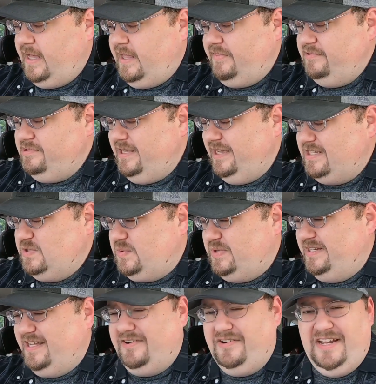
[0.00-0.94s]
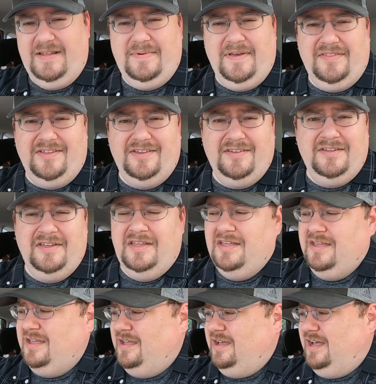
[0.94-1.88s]
This is like a $20 game, I think.
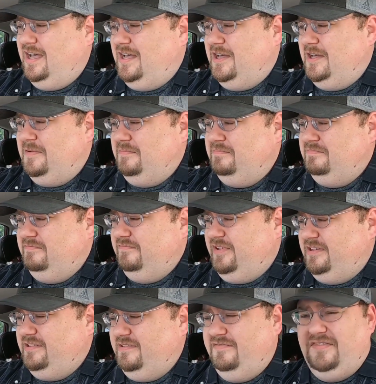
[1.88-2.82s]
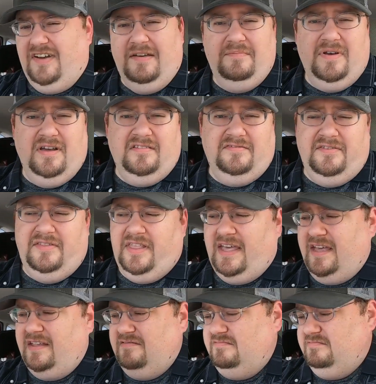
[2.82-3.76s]
Like I said, $5 for
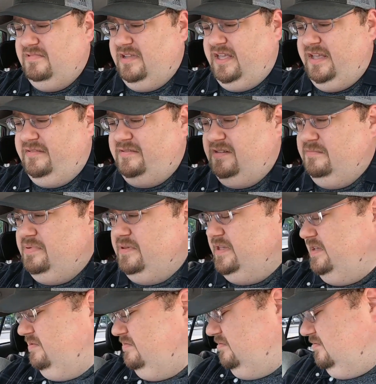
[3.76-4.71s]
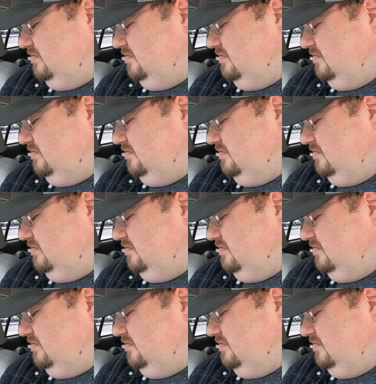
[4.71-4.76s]
that, and it's complete.